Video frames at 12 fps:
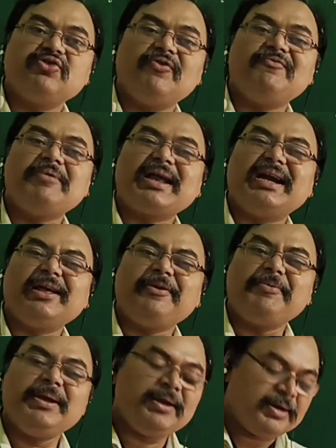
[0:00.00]
of
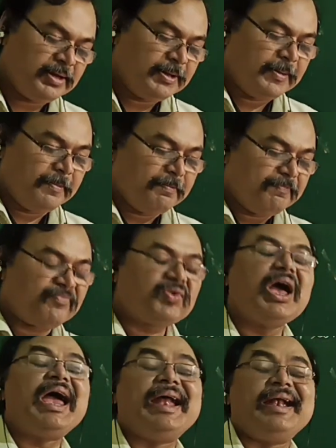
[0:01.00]
magnetic field
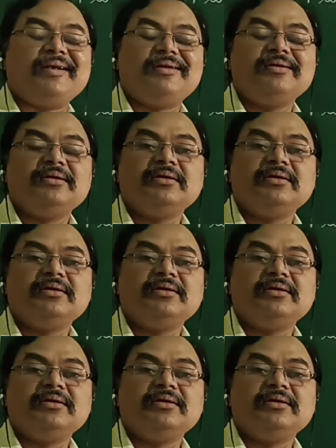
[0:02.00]
and